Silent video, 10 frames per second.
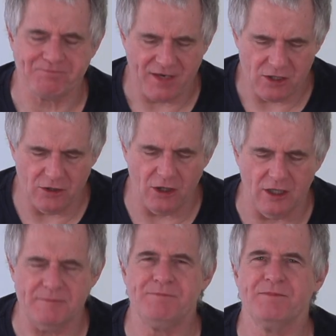
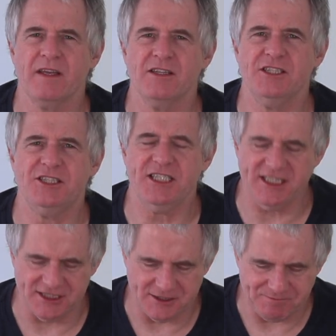God, the
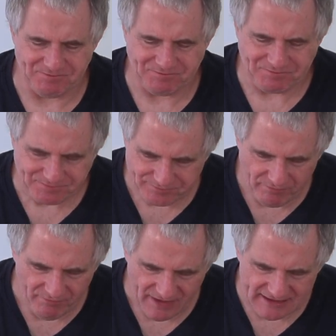cheese
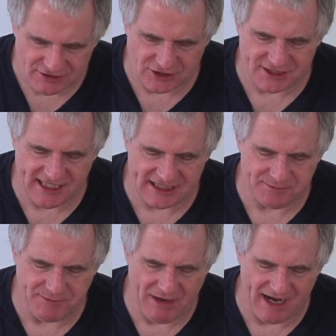just kicks
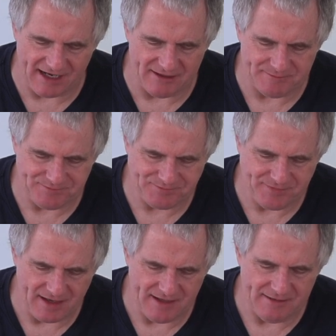me back.
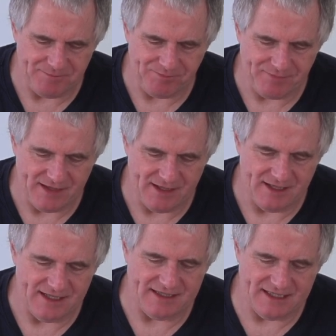
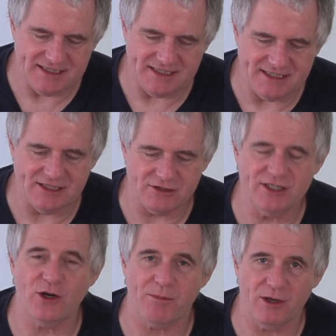This is seriously
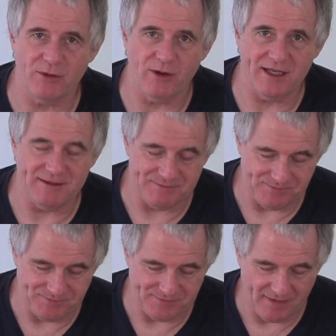hot, by the way.
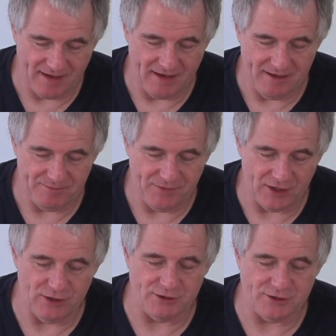I
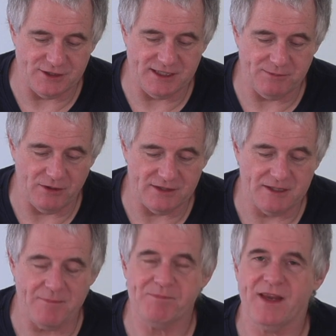don't usually eat pies.
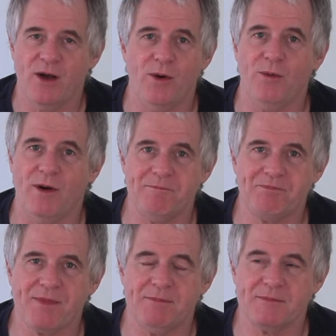Oh,
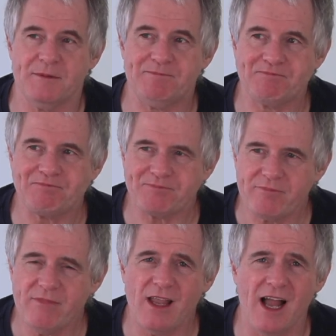
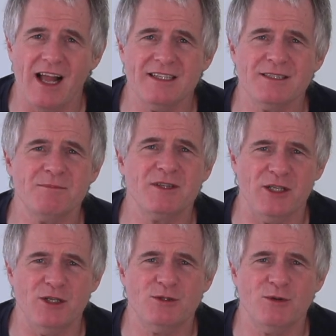and the
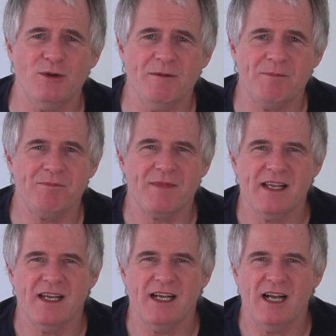usual,
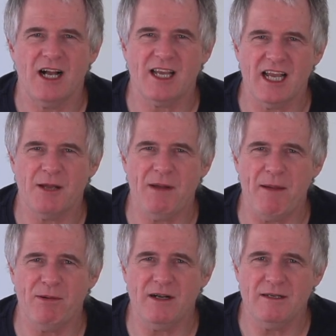a kick of
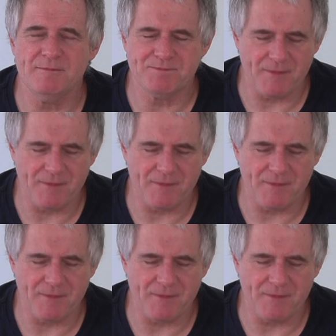pepper.